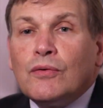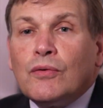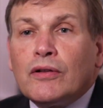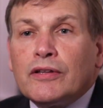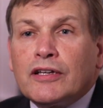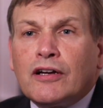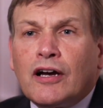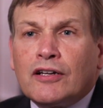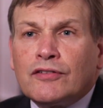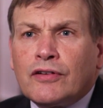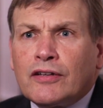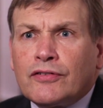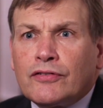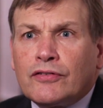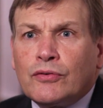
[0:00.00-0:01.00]
Well, in
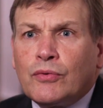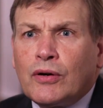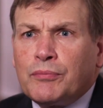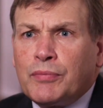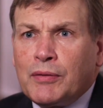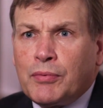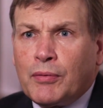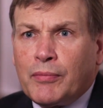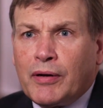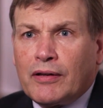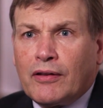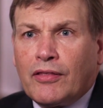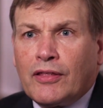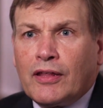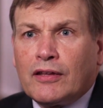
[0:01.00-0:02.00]
contrast to what people
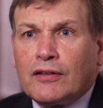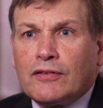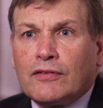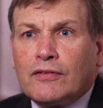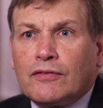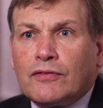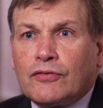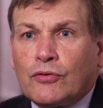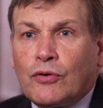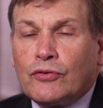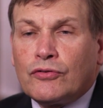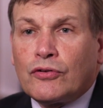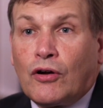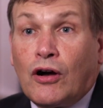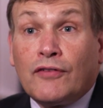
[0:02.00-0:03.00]
might think,
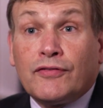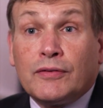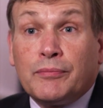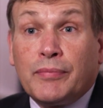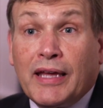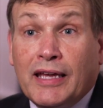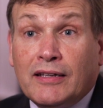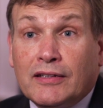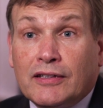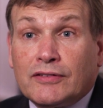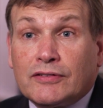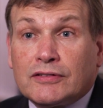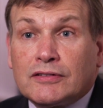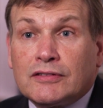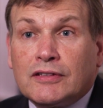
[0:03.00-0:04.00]
strokes are often
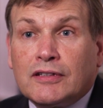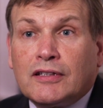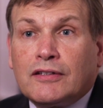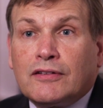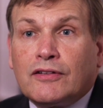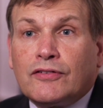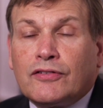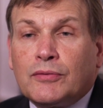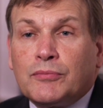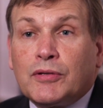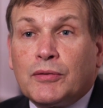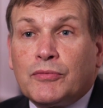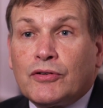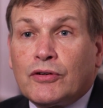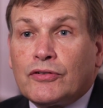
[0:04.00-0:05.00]
painless. The
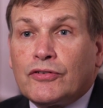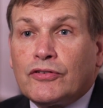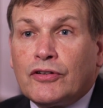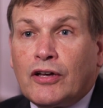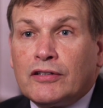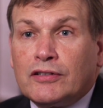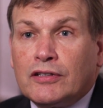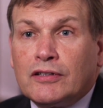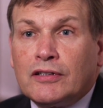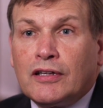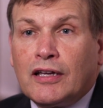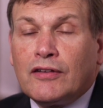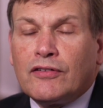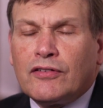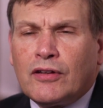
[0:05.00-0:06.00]
symptoms are sudden
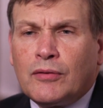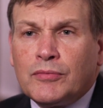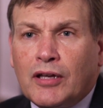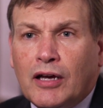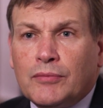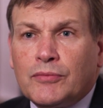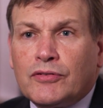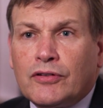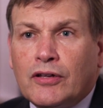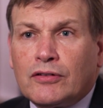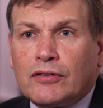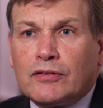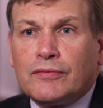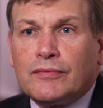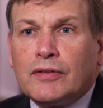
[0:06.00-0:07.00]
and sometimes
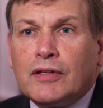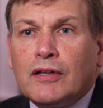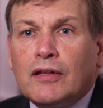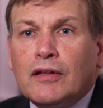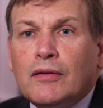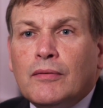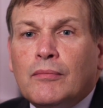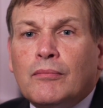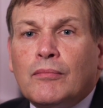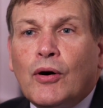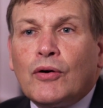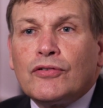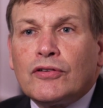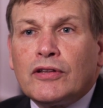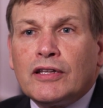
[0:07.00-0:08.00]
subtle.
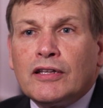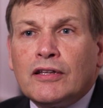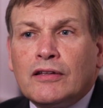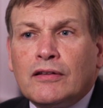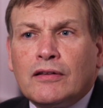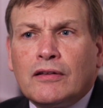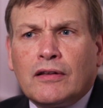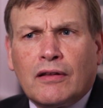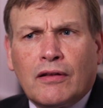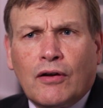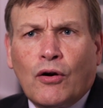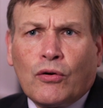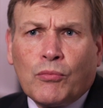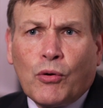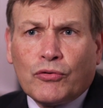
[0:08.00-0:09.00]
Mostly,
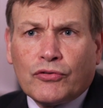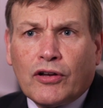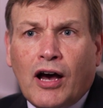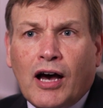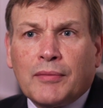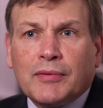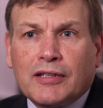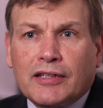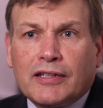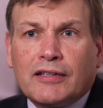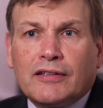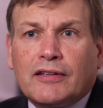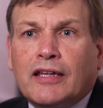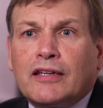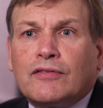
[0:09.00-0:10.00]
or most
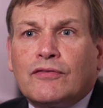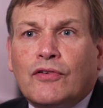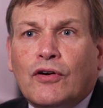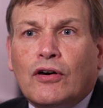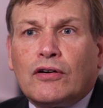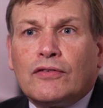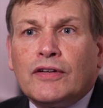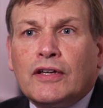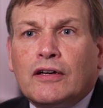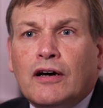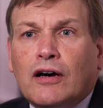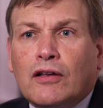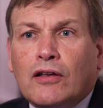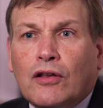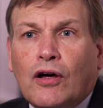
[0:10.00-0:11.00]
commonly, they involve
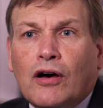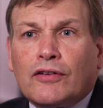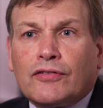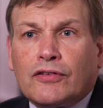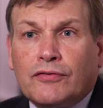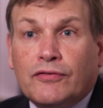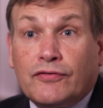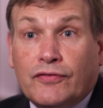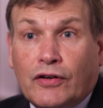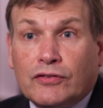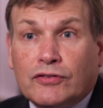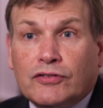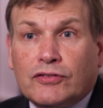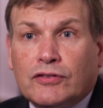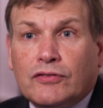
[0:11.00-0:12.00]
a loss of
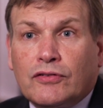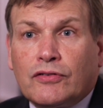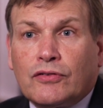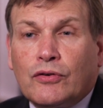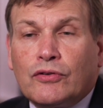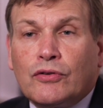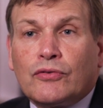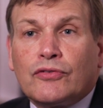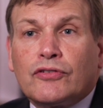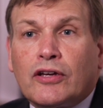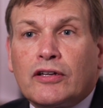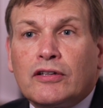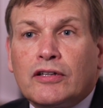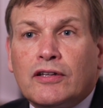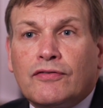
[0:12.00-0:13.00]
function. So you'll
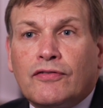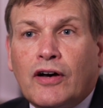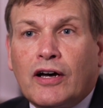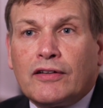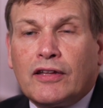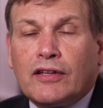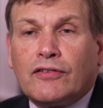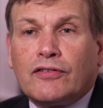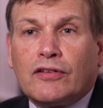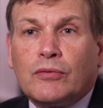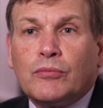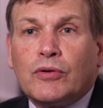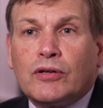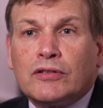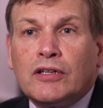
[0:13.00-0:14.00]
suddenly find that
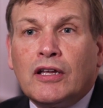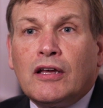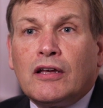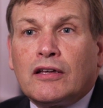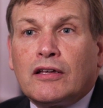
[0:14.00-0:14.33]
someone